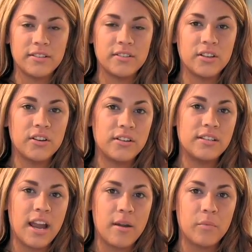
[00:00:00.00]
this is a good
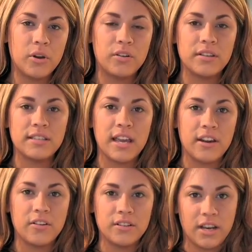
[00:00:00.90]
time where you can
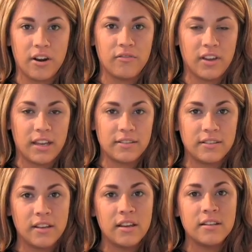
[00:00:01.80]
set your entire
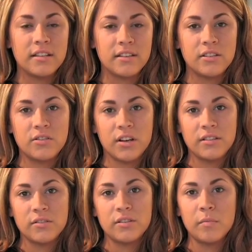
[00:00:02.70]
face. Dust the
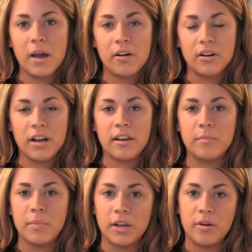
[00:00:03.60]
translucent powder on a
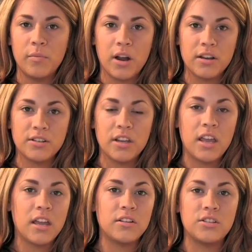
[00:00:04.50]
bigger brush
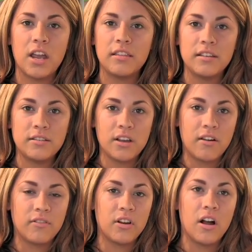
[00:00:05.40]
and gently
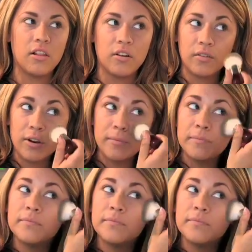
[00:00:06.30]
soften all over.